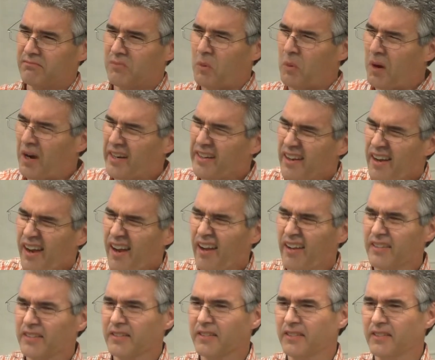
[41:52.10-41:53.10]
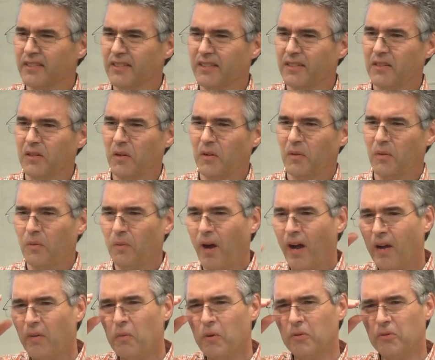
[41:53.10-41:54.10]
why not?
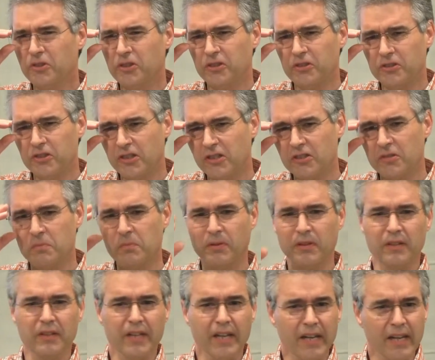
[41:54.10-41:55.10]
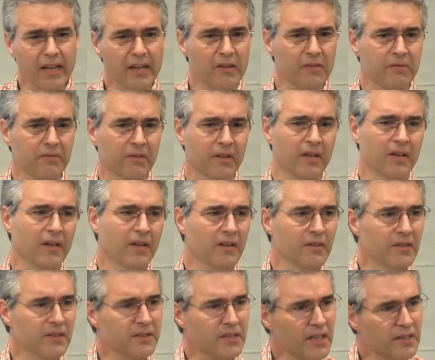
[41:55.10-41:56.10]
Why won't you just believe
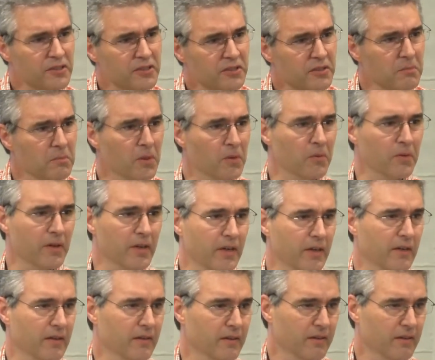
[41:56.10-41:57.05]
the testimony